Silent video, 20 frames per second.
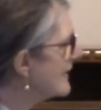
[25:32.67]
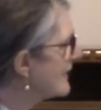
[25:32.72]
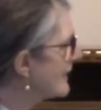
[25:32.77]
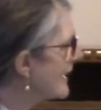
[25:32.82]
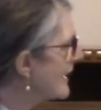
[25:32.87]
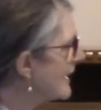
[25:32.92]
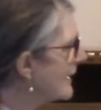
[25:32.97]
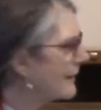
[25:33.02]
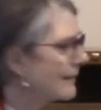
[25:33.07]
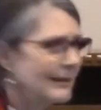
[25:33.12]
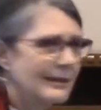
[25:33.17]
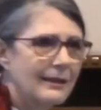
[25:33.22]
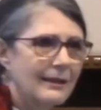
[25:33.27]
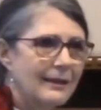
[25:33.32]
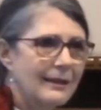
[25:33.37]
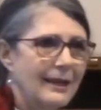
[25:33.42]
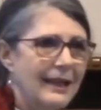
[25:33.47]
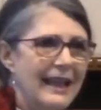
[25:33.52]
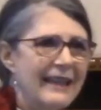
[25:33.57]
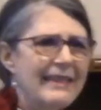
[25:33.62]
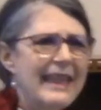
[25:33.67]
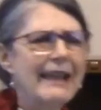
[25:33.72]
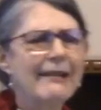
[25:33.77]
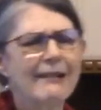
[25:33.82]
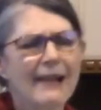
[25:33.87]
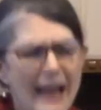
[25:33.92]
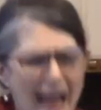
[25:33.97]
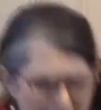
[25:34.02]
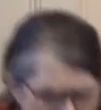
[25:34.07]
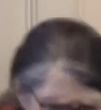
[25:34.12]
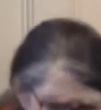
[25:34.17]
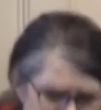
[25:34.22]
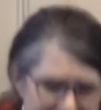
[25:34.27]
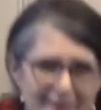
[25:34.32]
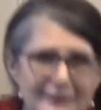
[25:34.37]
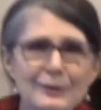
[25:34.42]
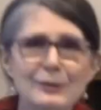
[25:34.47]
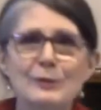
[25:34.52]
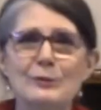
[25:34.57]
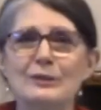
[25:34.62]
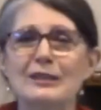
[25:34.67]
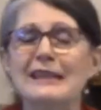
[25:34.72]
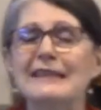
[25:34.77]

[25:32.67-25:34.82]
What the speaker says: thing? They are absolutely